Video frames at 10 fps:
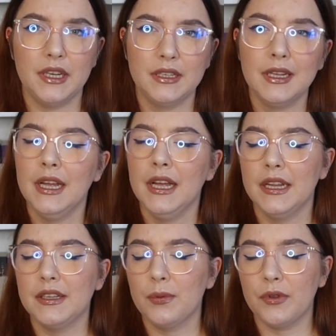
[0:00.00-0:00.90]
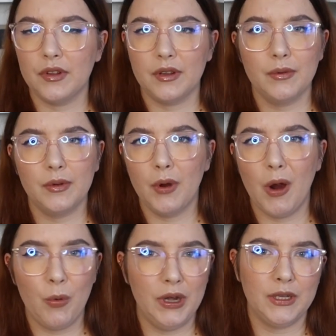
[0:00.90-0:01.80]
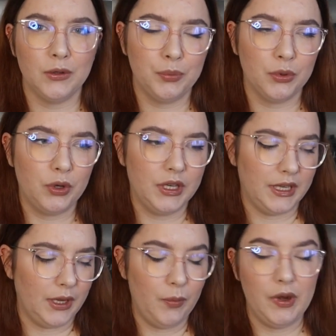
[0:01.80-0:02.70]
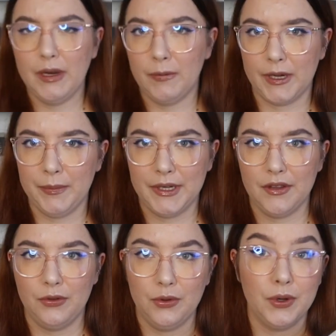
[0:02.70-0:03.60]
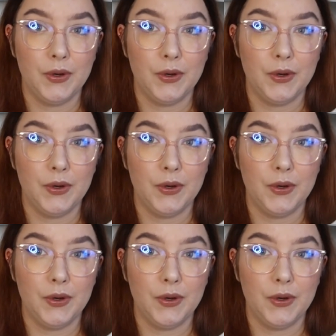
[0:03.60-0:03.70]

And this was a really good book, and I can really recommend this to you.